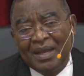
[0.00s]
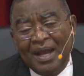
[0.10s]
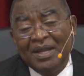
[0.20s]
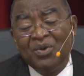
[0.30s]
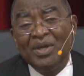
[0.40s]

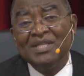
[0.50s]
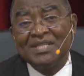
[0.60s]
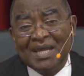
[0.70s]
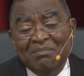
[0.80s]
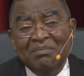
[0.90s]
And when
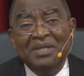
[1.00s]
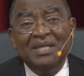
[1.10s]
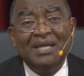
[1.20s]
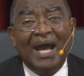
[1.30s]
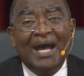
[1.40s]

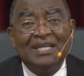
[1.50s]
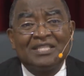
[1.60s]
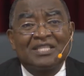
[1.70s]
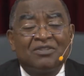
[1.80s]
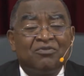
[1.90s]
somebody
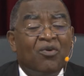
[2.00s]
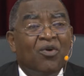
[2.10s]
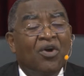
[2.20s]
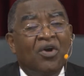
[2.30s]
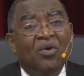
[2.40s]
asks for
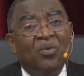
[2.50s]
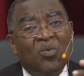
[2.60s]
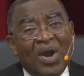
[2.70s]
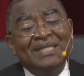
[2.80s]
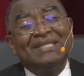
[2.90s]

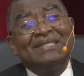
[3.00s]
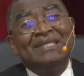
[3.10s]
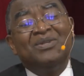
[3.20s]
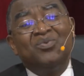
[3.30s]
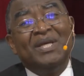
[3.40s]
what
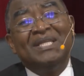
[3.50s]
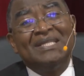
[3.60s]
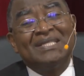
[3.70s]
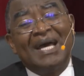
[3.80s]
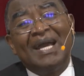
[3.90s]
did we
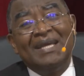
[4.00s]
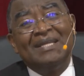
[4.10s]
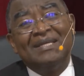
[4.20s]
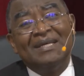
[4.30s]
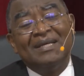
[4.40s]

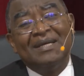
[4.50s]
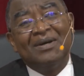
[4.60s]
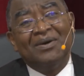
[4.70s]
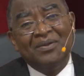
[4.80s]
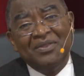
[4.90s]
decide
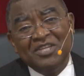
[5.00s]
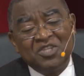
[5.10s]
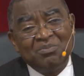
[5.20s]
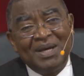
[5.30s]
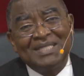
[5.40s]
on
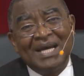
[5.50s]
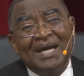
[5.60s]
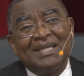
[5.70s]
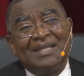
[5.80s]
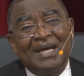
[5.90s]
this matter
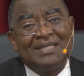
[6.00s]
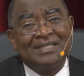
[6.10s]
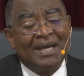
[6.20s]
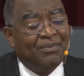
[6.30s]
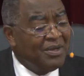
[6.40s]
at that
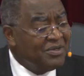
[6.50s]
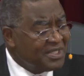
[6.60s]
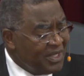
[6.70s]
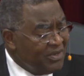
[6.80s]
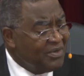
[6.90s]
time, then you
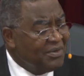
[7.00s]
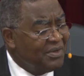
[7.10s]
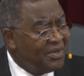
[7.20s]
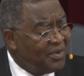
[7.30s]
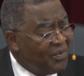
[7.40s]
say,
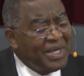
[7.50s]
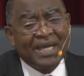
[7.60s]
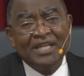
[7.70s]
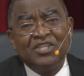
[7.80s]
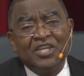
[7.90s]
we
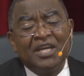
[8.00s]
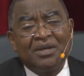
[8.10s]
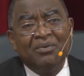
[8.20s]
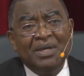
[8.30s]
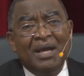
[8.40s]
can
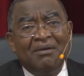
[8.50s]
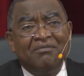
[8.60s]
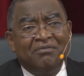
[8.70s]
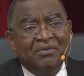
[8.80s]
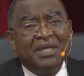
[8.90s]
check.
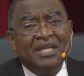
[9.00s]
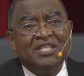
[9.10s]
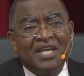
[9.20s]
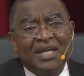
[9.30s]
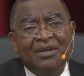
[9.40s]
We can
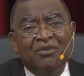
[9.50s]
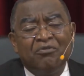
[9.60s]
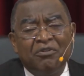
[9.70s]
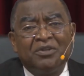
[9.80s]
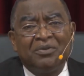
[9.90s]
check and
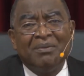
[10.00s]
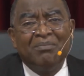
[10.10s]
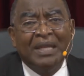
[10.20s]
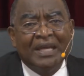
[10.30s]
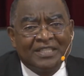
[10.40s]
refer to the
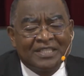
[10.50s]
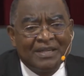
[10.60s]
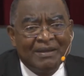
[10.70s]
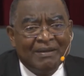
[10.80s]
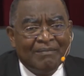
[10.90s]
minutes.